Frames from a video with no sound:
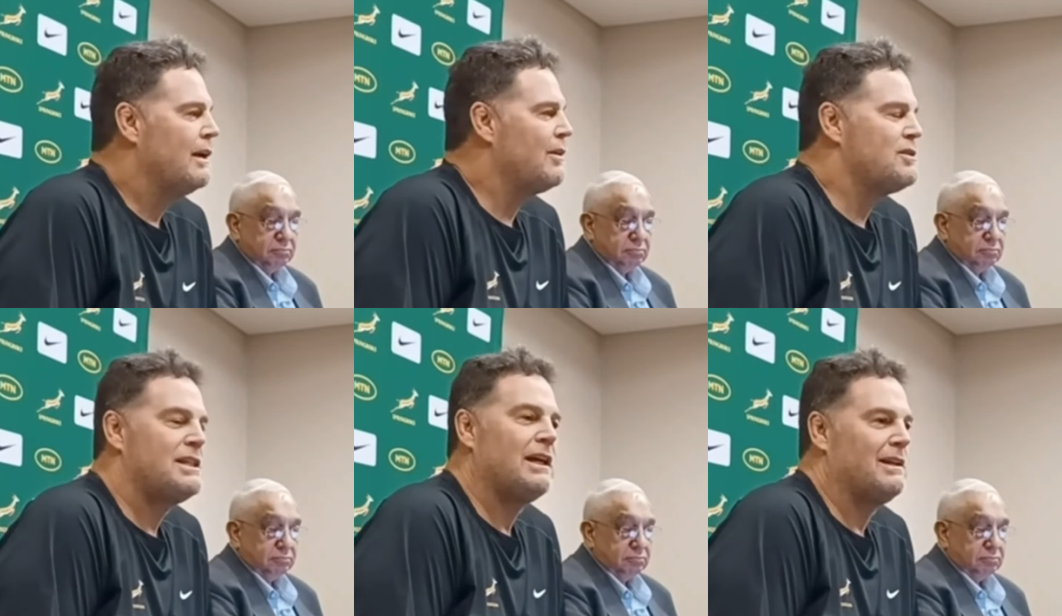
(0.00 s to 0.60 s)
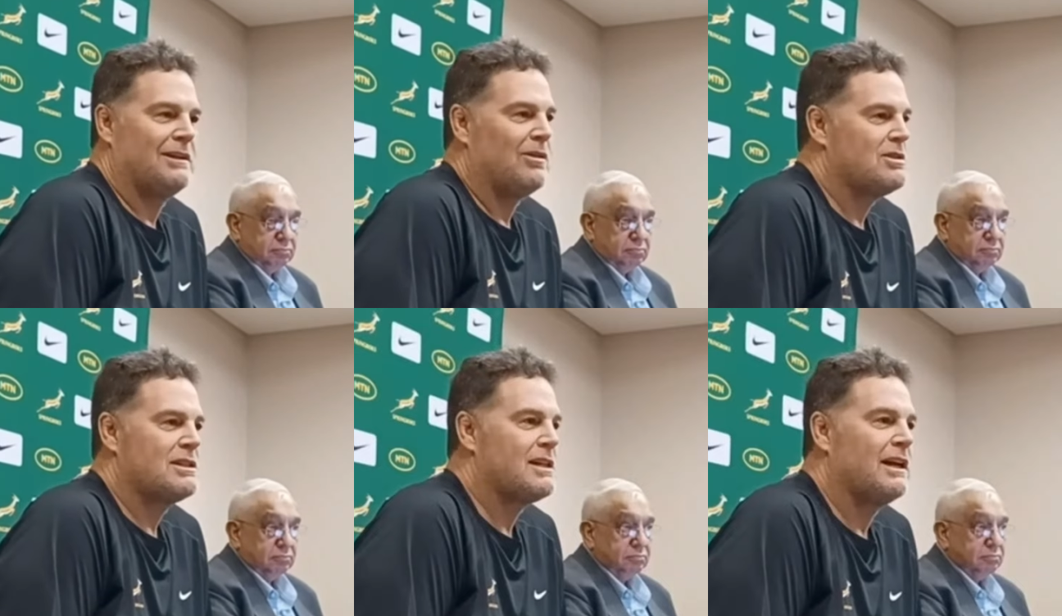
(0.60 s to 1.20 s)
Speaker 1: Now, see, I did
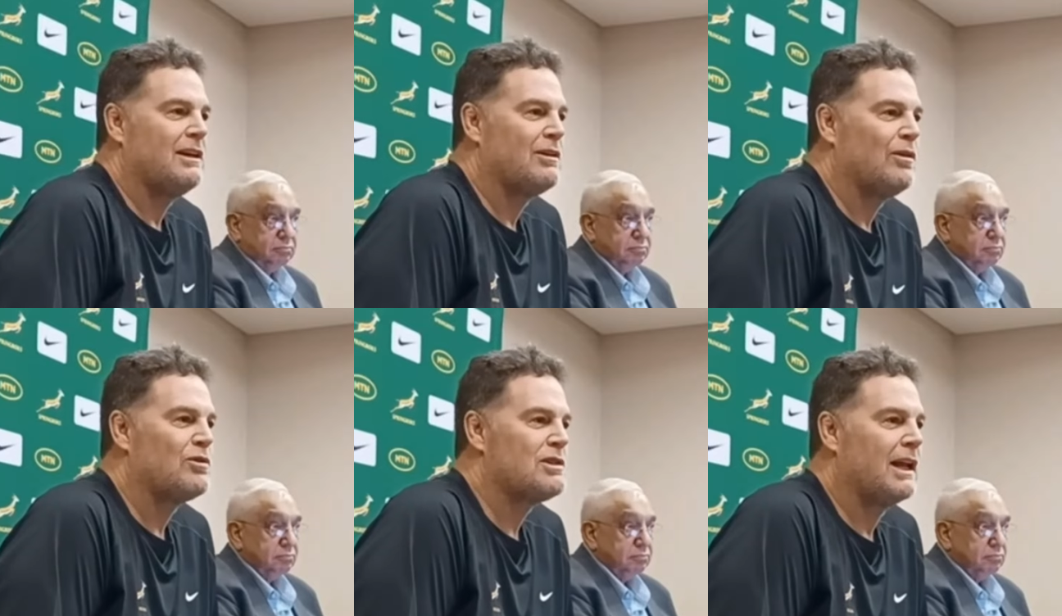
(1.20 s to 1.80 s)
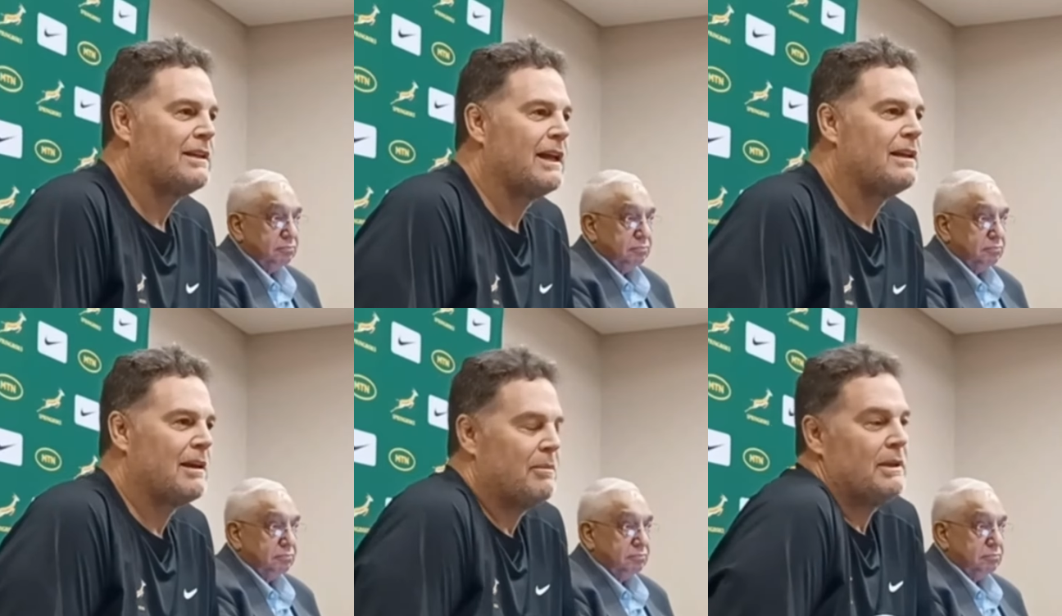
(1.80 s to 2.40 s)
not sign a clause like
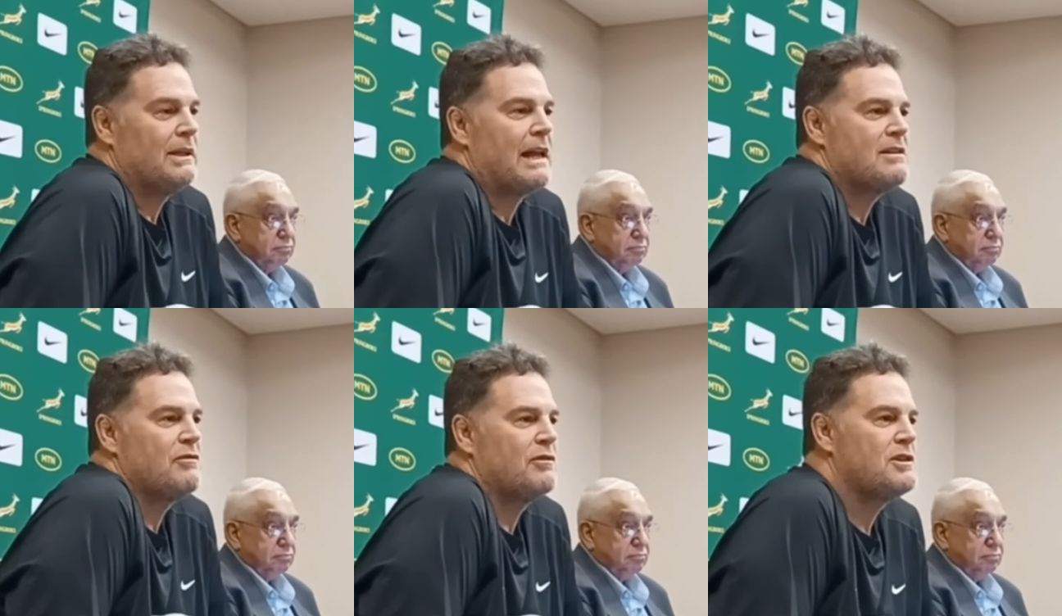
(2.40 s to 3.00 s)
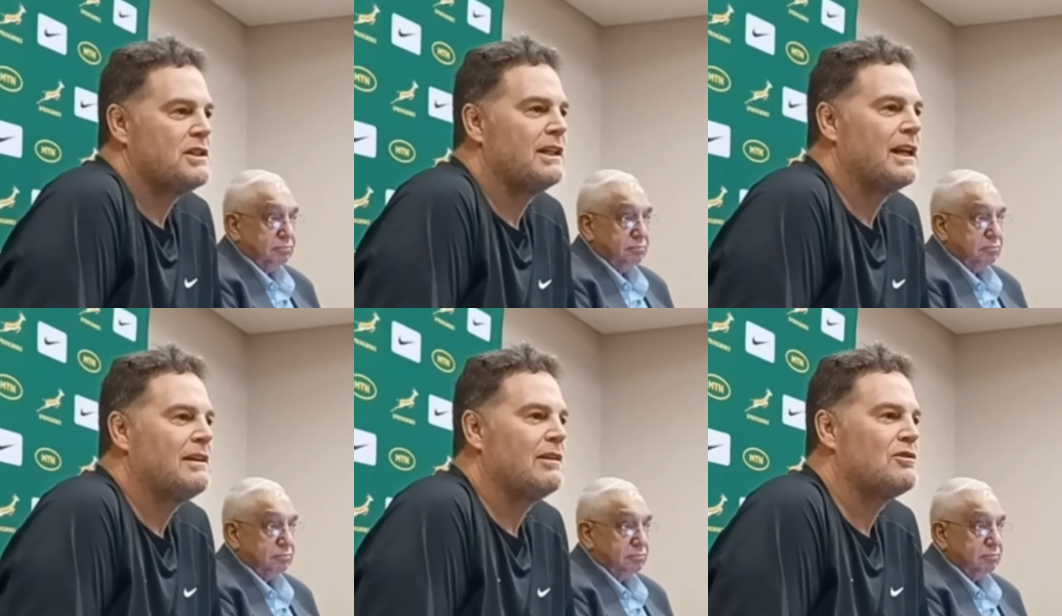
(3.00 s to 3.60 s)
that. I mean, that's the first thing
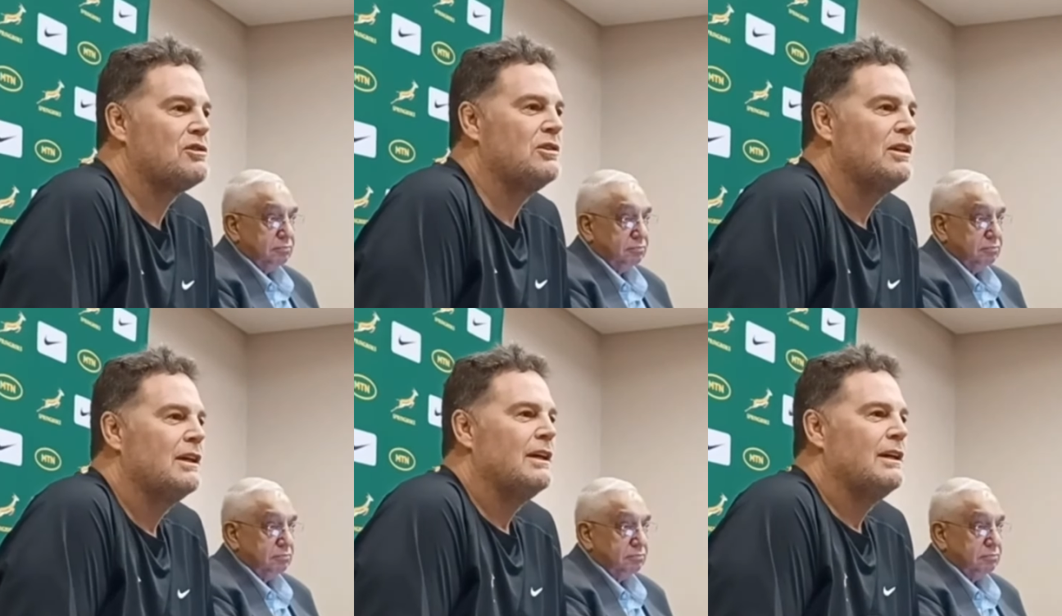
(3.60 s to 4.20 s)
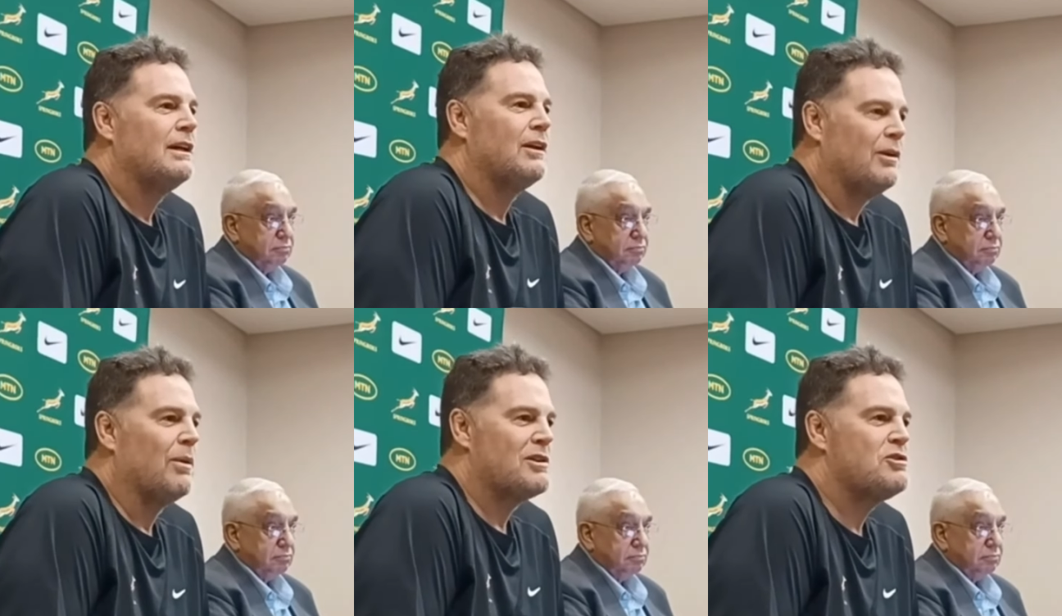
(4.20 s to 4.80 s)
that tells you, you know,
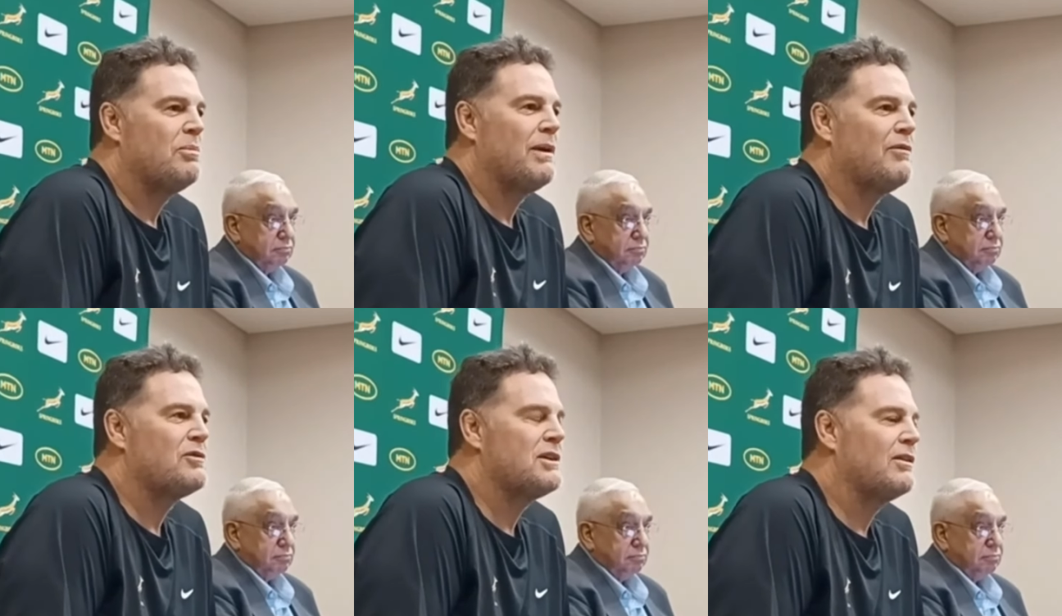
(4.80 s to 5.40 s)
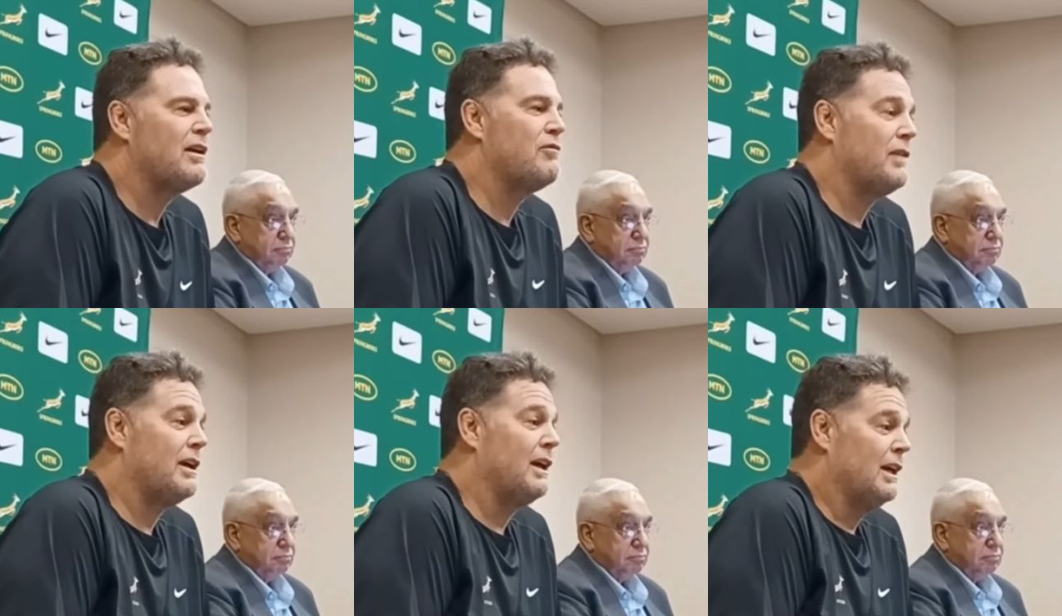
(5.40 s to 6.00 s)
you want to play for South
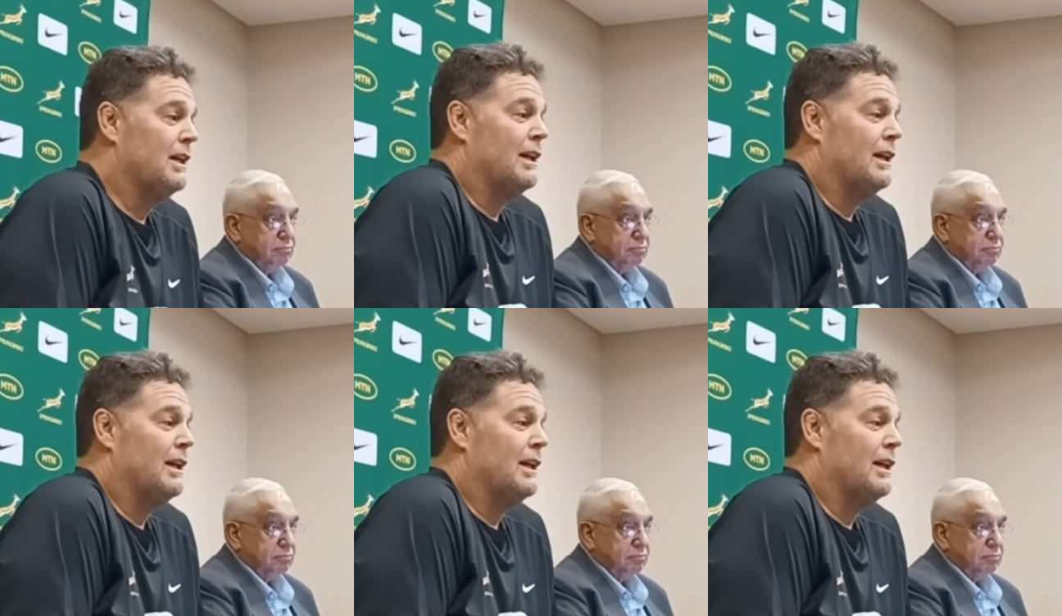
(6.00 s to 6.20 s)
Africa.